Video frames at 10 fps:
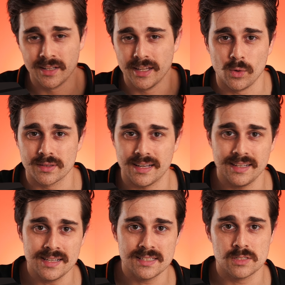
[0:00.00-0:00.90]
Now what that
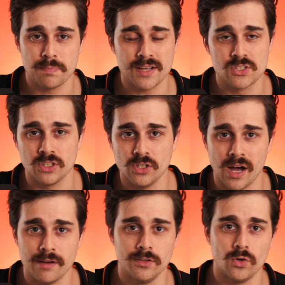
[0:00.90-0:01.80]
is basically you
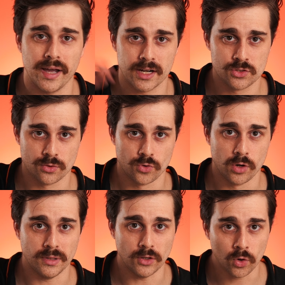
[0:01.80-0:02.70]
have a little extra
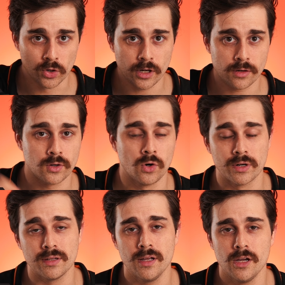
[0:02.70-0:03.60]
room in the audio
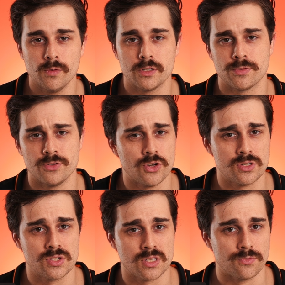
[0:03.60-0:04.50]
recording, which
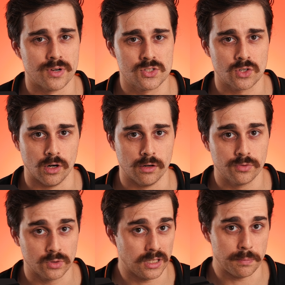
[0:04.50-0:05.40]
reduces the risk of
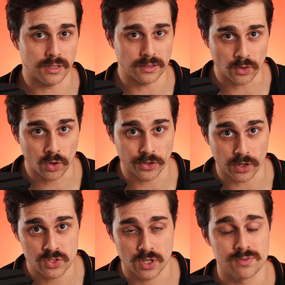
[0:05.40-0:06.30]
clipping in the
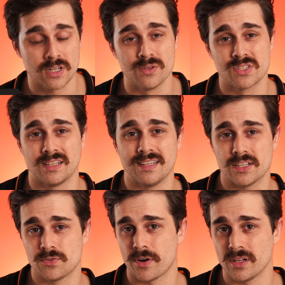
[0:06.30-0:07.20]
audio. So if someone suddenly
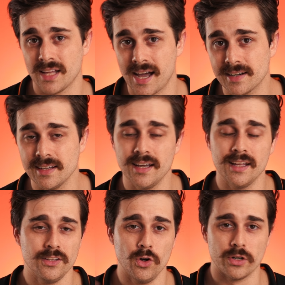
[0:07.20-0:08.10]
gets very loud,
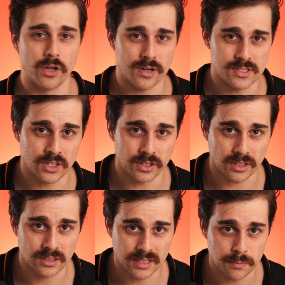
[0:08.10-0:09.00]
the audio isn't going to
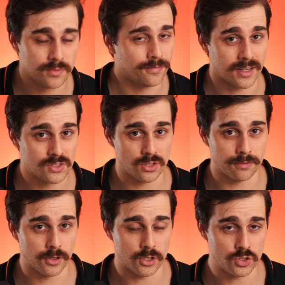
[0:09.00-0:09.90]
clip thanks to the
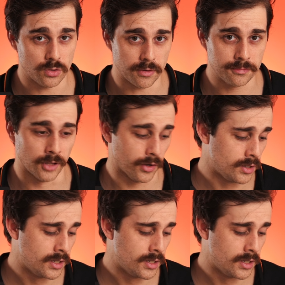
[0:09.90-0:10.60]
32-bit float.